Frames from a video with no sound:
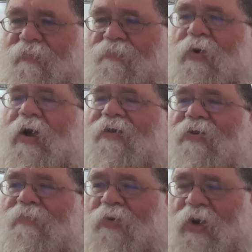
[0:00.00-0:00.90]
Put
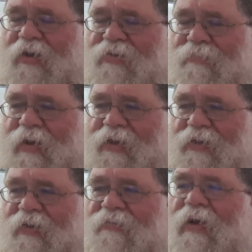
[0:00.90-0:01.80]
on put on your
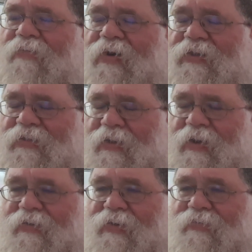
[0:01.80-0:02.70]
mic. I want to
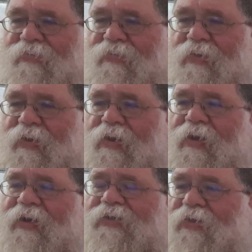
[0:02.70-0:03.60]
hear you.
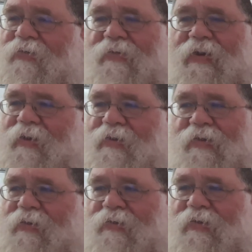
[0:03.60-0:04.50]
Isser,
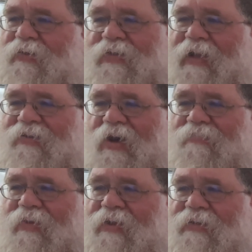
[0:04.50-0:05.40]
it's not yeah,
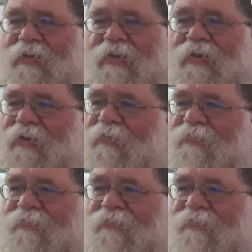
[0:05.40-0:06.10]
coming. Yeah, you, you were